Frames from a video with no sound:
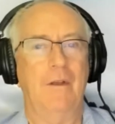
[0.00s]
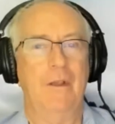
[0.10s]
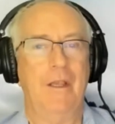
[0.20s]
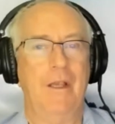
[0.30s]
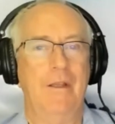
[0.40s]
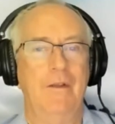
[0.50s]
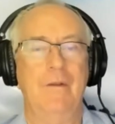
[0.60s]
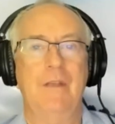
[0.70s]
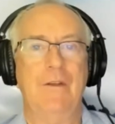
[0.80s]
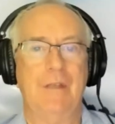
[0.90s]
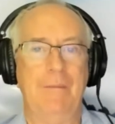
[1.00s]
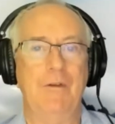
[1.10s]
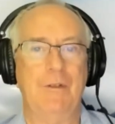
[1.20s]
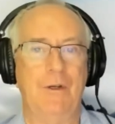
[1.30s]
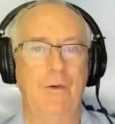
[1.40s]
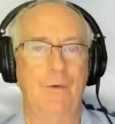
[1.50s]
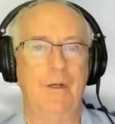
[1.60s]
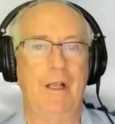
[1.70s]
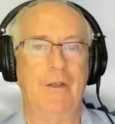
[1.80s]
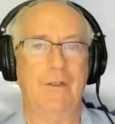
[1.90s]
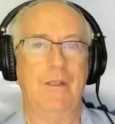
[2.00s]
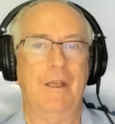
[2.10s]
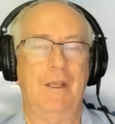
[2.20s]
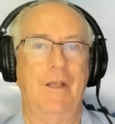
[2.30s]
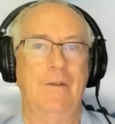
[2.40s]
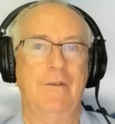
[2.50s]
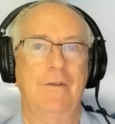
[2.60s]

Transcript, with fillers: Okay. Is that Samuelson and Nordhaus in that case?